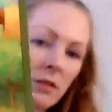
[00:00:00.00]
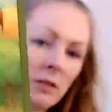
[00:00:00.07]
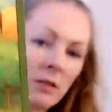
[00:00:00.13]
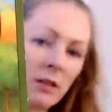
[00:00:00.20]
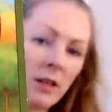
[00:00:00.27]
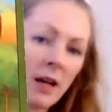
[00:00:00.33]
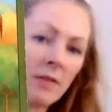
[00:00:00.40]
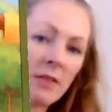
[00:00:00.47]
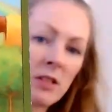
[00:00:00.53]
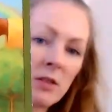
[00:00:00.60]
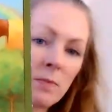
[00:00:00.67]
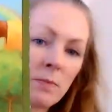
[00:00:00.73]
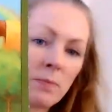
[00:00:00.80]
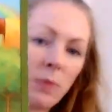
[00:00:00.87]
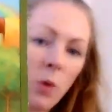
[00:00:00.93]
the love is
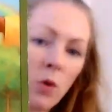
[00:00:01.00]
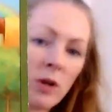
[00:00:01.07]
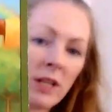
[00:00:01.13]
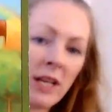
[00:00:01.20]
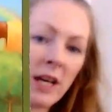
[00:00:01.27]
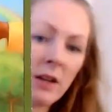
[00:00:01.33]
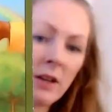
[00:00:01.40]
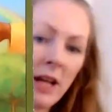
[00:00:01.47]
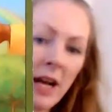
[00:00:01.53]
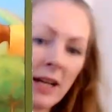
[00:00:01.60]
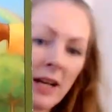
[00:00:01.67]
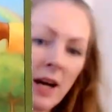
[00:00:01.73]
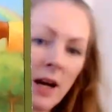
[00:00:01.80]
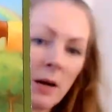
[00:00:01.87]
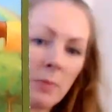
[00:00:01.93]
pouring out of that
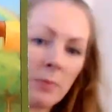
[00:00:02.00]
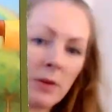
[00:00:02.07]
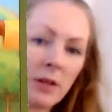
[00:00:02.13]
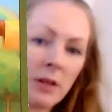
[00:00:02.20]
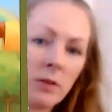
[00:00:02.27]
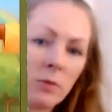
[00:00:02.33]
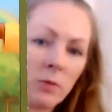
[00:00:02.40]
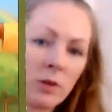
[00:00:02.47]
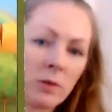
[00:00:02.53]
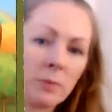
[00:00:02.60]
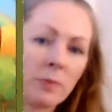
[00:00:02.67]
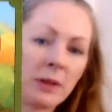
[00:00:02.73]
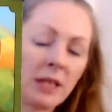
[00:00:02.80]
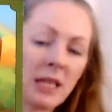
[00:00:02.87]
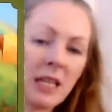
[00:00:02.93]
cup and we're
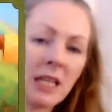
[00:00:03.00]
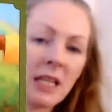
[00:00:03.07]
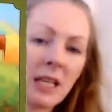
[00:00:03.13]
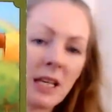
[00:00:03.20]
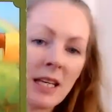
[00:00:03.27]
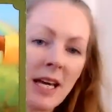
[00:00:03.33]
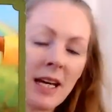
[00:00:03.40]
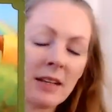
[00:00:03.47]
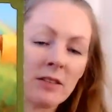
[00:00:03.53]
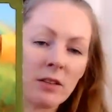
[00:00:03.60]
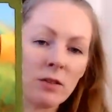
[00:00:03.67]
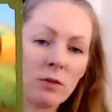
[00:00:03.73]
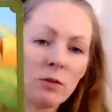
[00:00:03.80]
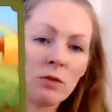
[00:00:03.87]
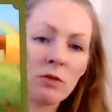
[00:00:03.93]
beginning again. It's a
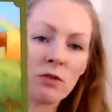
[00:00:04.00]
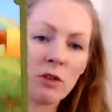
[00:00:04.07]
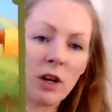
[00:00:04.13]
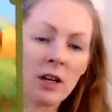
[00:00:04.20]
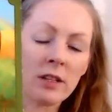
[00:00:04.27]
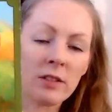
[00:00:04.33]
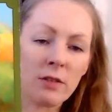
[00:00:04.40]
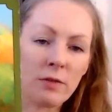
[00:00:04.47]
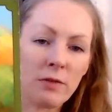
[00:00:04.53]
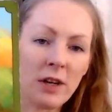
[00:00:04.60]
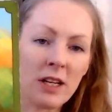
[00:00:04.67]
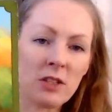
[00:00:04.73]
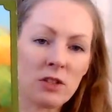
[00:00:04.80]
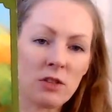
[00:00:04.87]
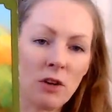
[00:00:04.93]
new start. It's a
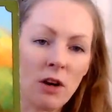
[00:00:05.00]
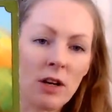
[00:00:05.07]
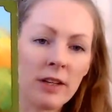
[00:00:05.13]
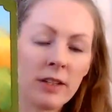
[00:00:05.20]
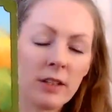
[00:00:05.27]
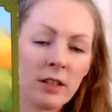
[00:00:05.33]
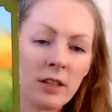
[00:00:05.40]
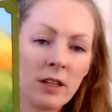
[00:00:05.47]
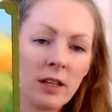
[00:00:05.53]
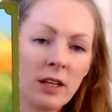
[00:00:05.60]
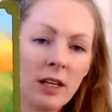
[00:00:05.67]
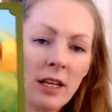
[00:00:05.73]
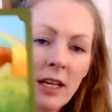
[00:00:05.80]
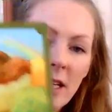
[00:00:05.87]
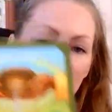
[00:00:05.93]
fresh start.
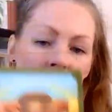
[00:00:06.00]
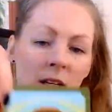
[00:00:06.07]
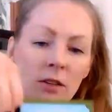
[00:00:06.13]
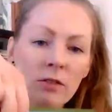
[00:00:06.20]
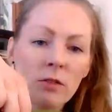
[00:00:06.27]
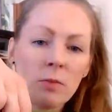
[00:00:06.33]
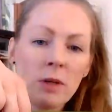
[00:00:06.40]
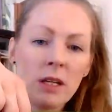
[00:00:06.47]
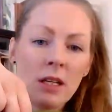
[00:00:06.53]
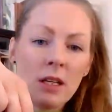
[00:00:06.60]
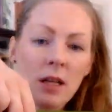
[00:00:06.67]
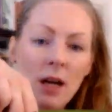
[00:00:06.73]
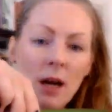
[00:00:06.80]
It can also be...